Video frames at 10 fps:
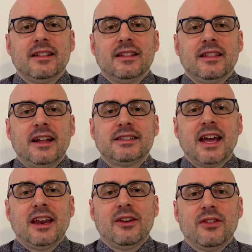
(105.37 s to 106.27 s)
Let's get
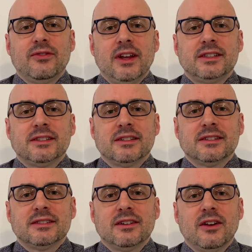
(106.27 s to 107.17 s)
into the
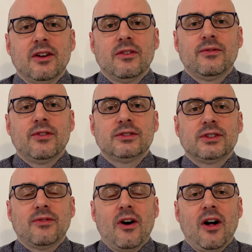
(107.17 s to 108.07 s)
reasons. First
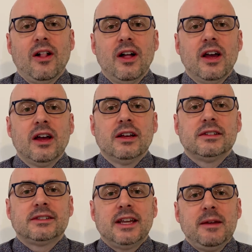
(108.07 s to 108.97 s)
of all,
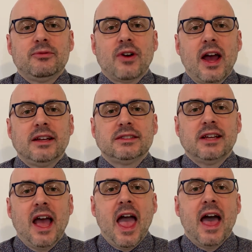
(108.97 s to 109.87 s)
steamed rice
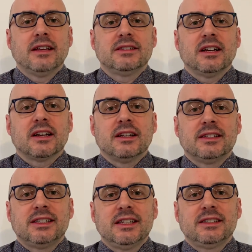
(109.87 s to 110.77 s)
has a
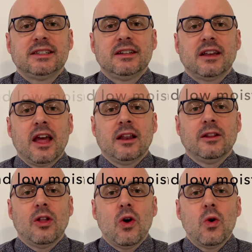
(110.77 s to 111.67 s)
consistent and
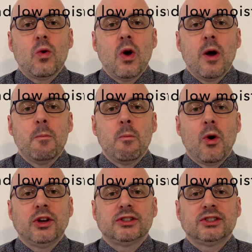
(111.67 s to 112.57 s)
low
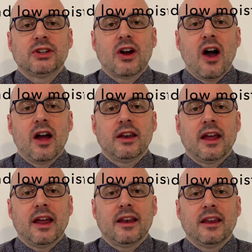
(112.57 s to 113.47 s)
moisture
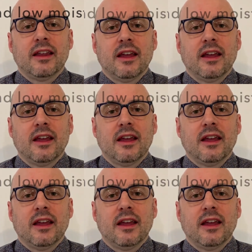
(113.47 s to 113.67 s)
content.